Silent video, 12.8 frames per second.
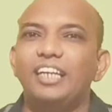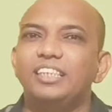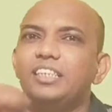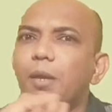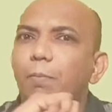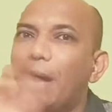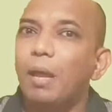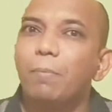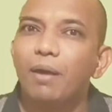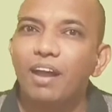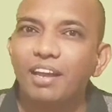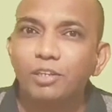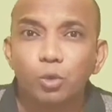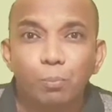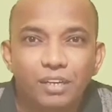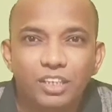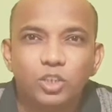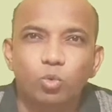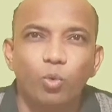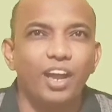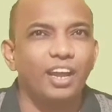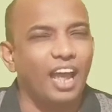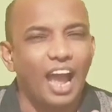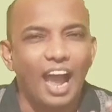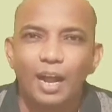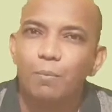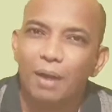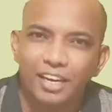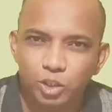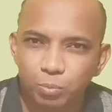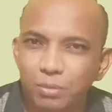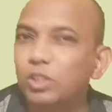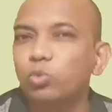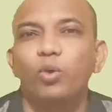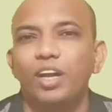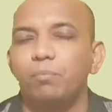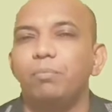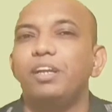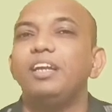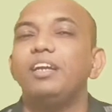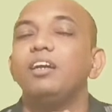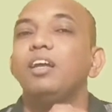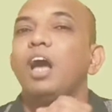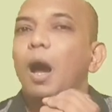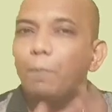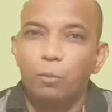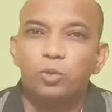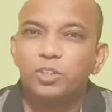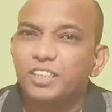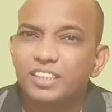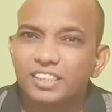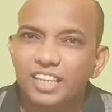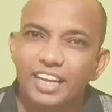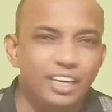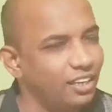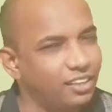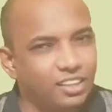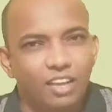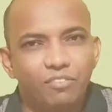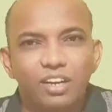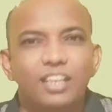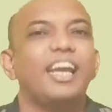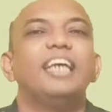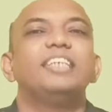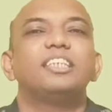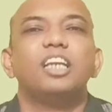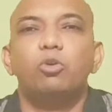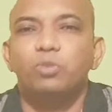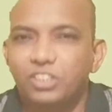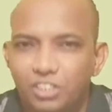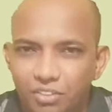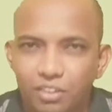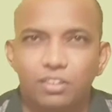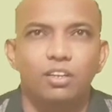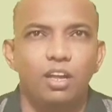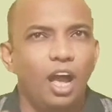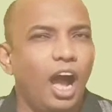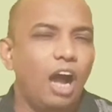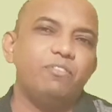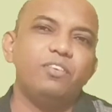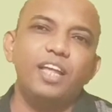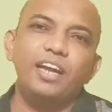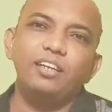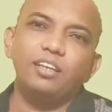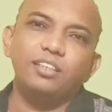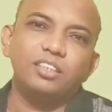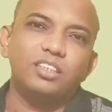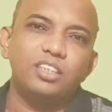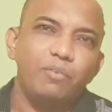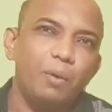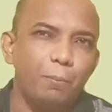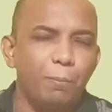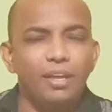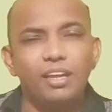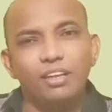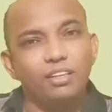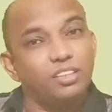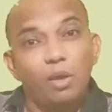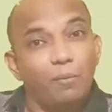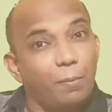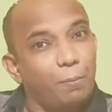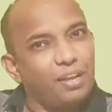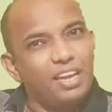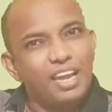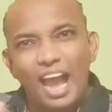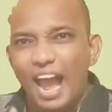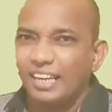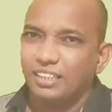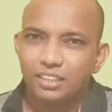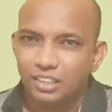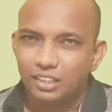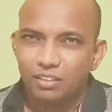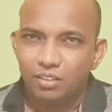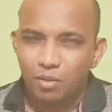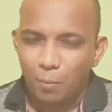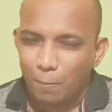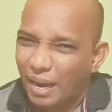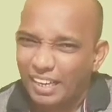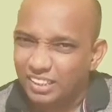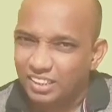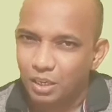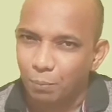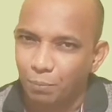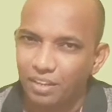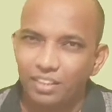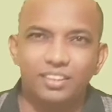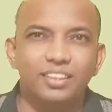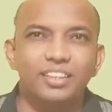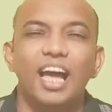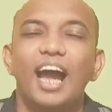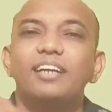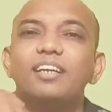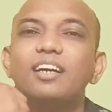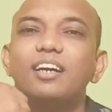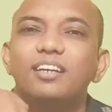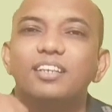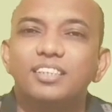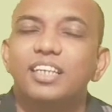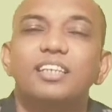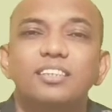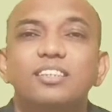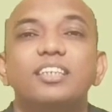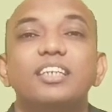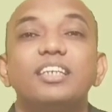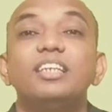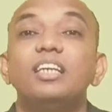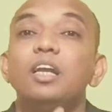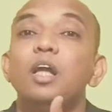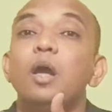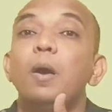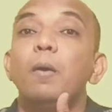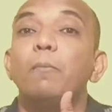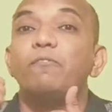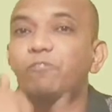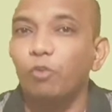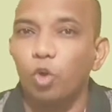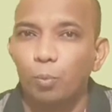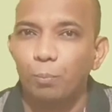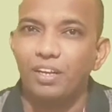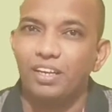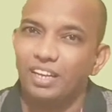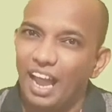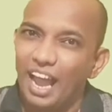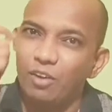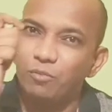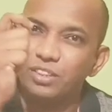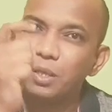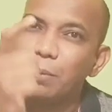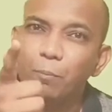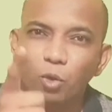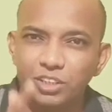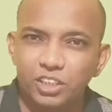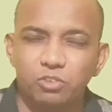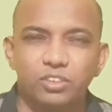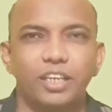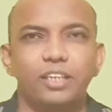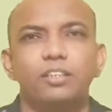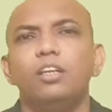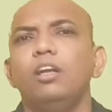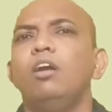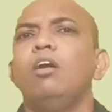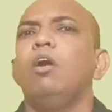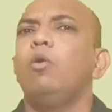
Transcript: and say bye bye to p square and minus p square. Being opposite in sign, they will cancel out each other. After that, 7p and minus 3p, that results in 4p and with the positive sign.